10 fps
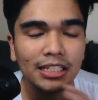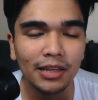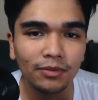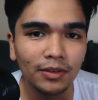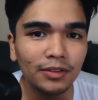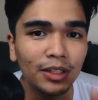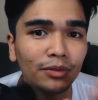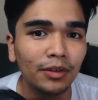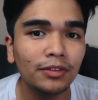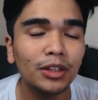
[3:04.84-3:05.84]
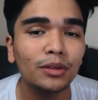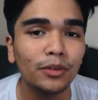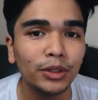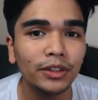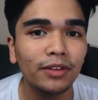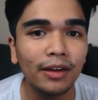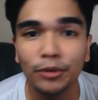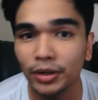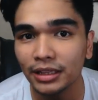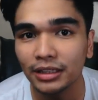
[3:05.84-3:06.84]
Sa M fifty, yung fifteen to forty-five
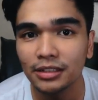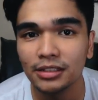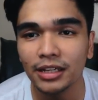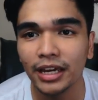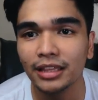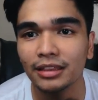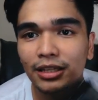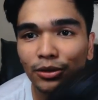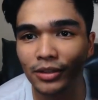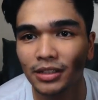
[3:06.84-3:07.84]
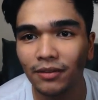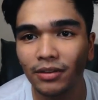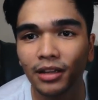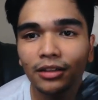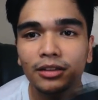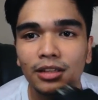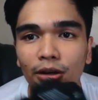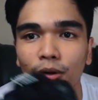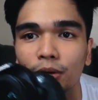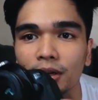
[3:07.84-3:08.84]
yung kit lens niya, and dito sa seven hundred D
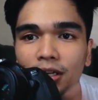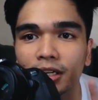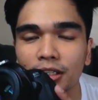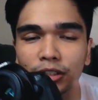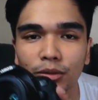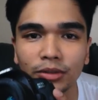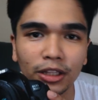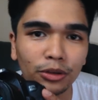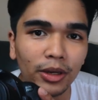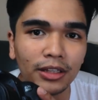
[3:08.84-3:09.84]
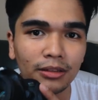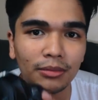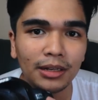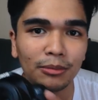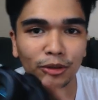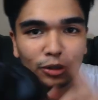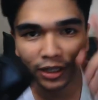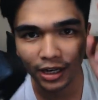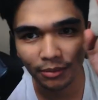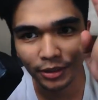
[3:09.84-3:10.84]
ko is yung ten to eighteen millimeter na
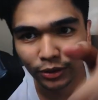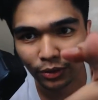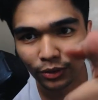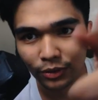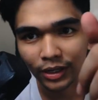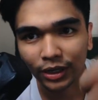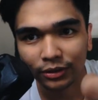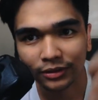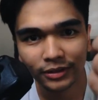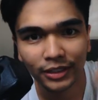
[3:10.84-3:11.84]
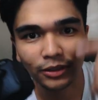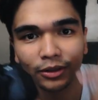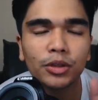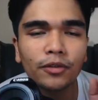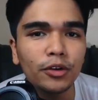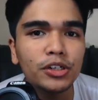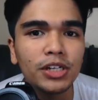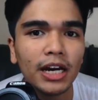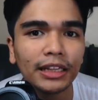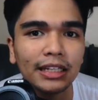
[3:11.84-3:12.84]
gamit ko ngayon dito. So, the first
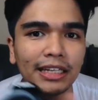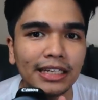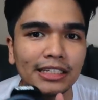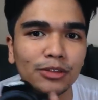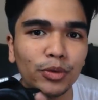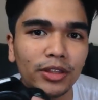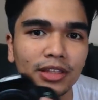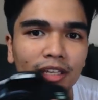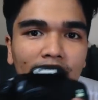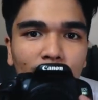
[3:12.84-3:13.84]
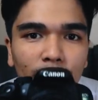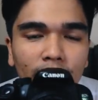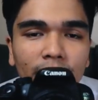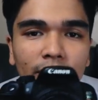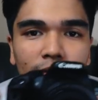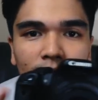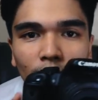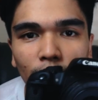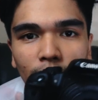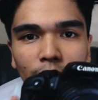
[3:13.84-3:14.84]
shot is with the gimbal
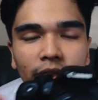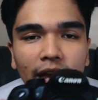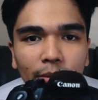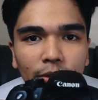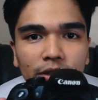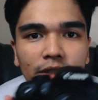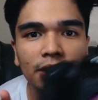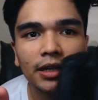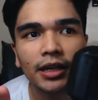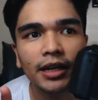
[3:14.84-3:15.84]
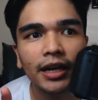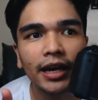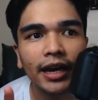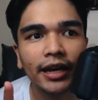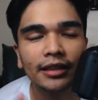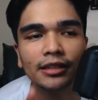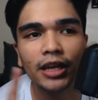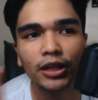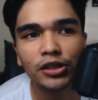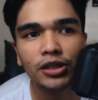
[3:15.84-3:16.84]
on both cameras, and the
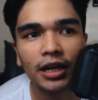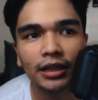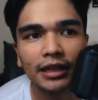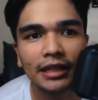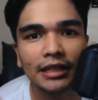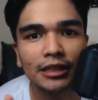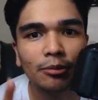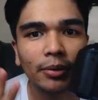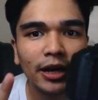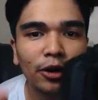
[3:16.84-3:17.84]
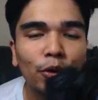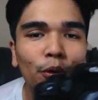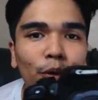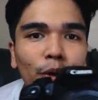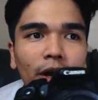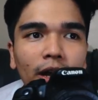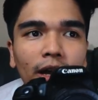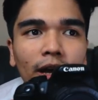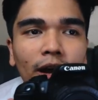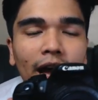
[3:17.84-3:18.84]
second shot is parehong
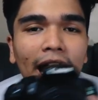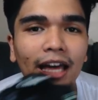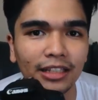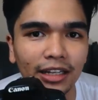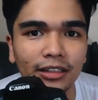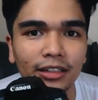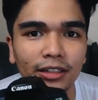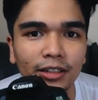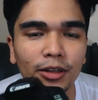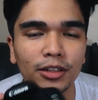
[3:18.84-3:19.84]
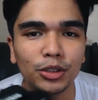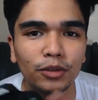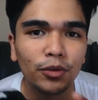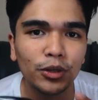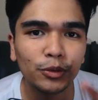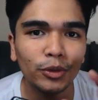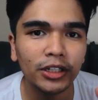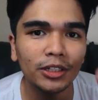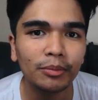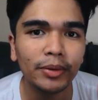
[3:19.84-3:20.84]
handheld. So first, we're
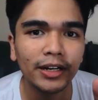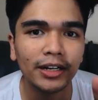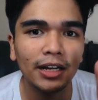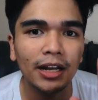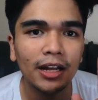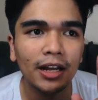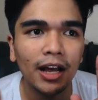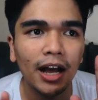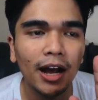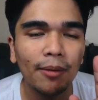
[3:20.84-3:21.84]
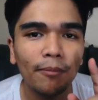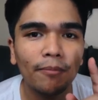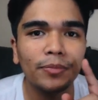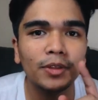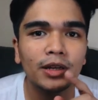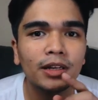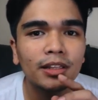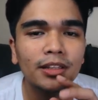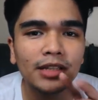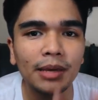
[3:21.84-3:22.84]
gonna compare um,
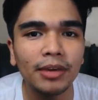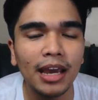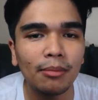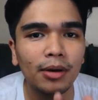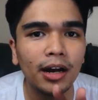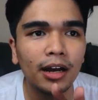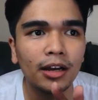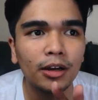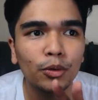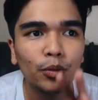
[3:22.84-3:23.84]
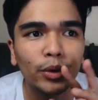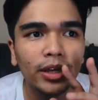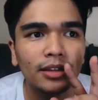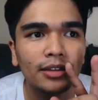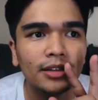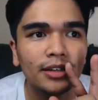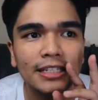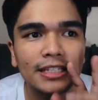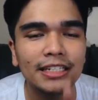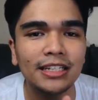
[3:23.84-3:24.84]
the same camera with
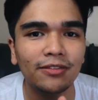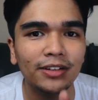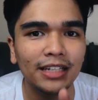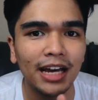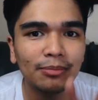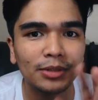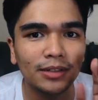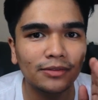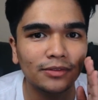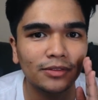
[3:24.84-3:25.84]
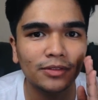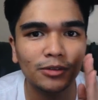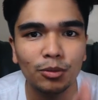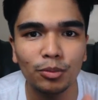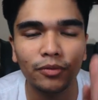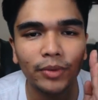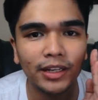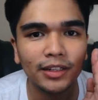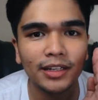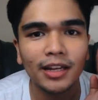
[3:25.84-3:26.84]
the different types of
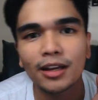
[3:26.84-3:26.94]
movement.